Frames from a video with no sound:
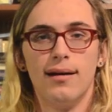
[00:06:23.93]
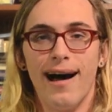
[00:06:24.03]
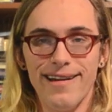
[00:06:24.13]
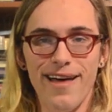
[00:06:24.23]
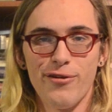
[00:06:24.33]

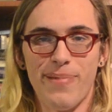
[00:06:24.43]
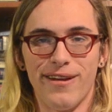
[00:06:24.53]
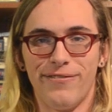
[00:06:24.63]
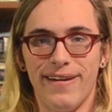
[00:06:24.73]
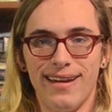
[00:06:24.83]
Another
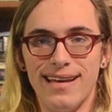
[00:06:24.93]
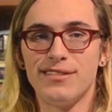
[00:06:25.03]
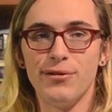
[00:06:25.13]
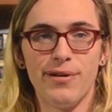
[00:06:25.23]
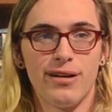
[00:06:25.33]
benefit is
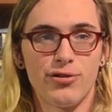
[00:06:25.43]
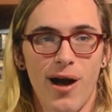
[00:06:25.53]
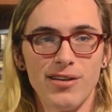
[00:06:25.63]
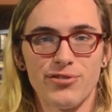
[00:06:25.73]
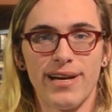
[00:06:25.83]
due to the
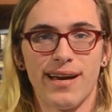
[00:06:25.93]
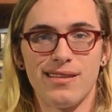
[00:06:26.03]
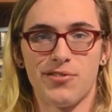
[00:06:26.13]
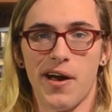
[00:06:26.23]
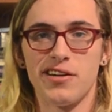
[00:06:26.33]
drawstring
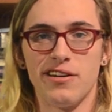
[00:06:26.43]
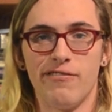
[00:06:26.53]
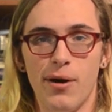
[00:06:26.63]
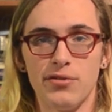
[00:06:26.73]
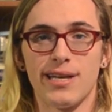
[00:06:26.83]
construction of
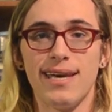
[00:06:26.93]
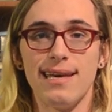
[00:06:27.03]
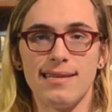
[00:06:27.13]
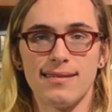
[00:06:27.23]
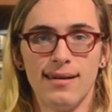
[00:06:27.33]
most
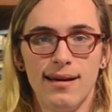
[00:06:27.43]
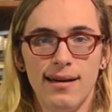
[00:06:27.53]
gis,